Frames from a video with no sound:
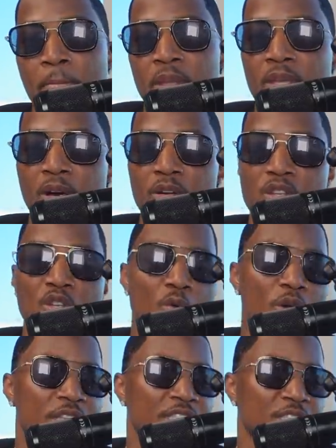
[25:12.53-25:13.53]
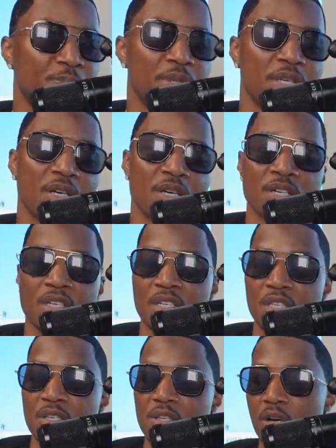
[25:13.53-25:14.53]
You know, you don't want to just be a
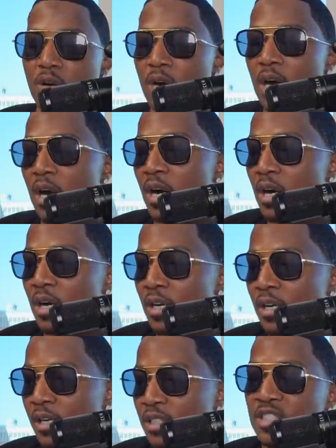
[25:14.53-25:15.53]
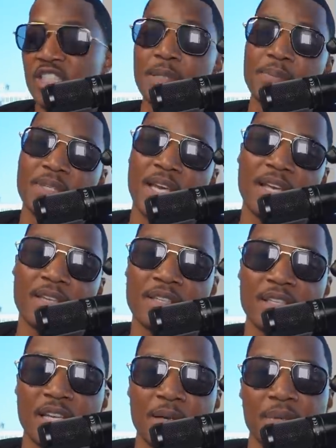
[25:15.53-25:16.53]
you know, uh, a cheapskate,
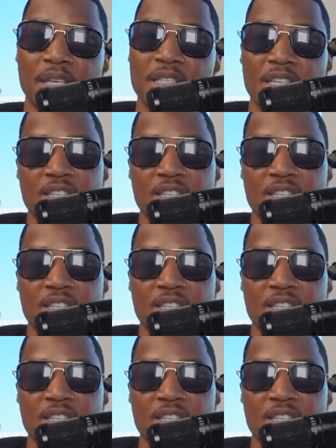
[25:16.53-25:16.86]
you know what I mean?